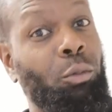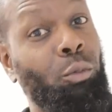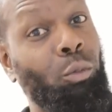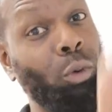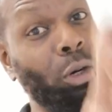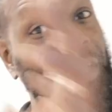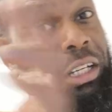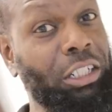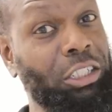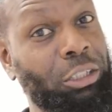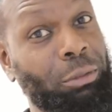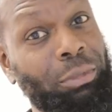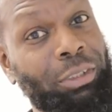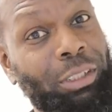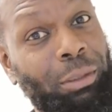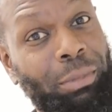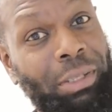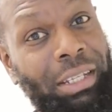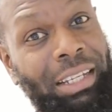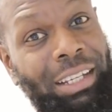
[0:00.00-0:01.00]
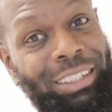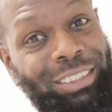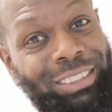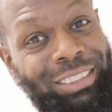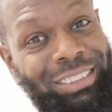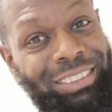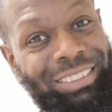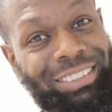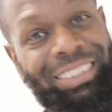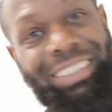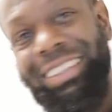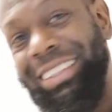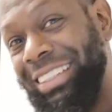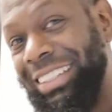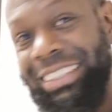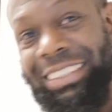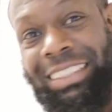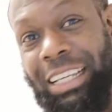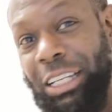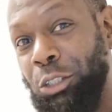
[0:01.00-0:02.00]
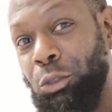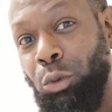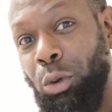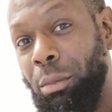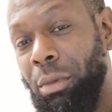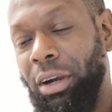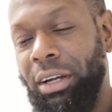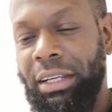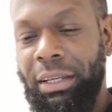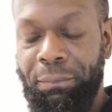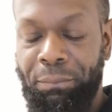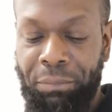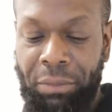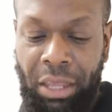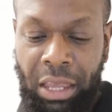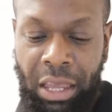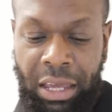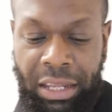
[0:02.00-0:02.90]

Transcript: We're going to jump to something else. The sexual market.